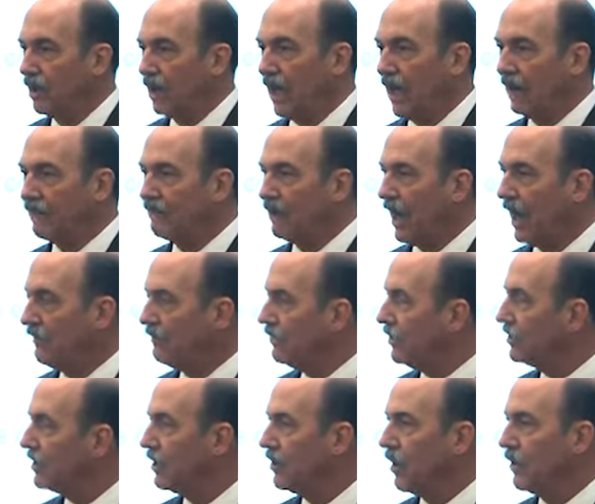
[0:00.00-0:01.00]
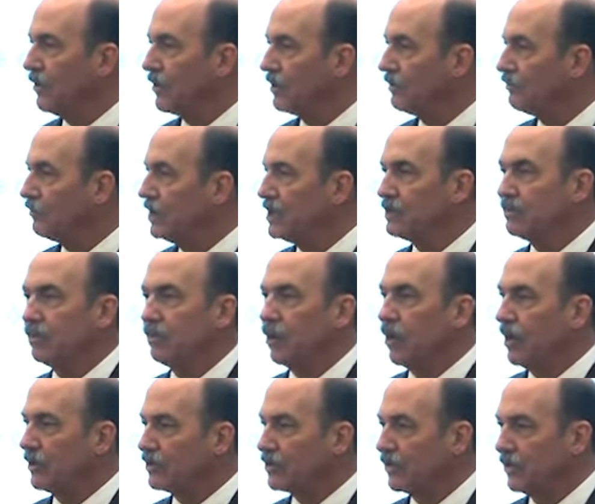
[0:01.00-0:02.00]
I've looked at all the reasonable
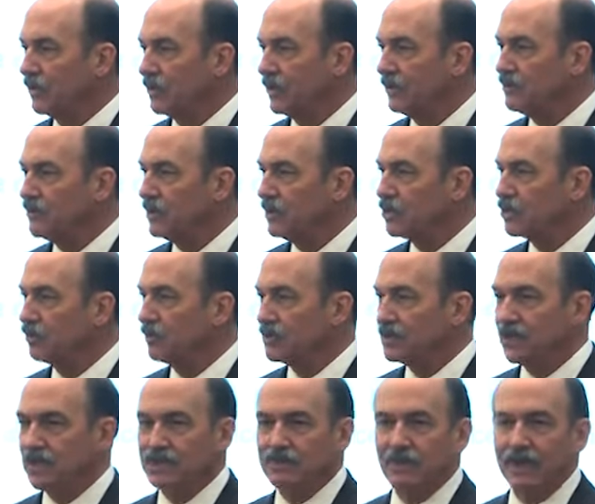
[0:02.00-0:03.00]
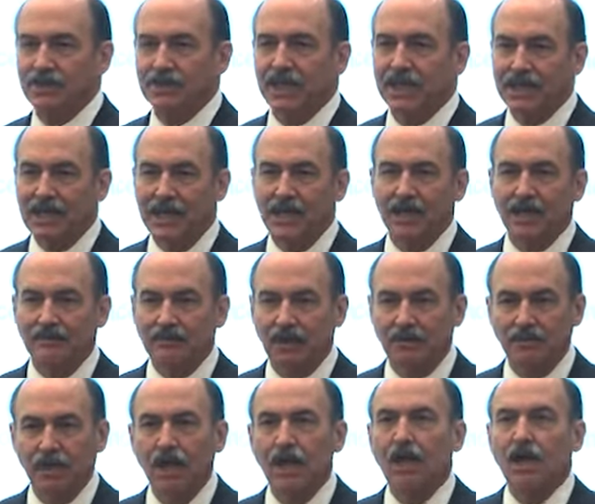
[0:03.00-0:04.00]
alternatives, the usual suspects. I can't come up.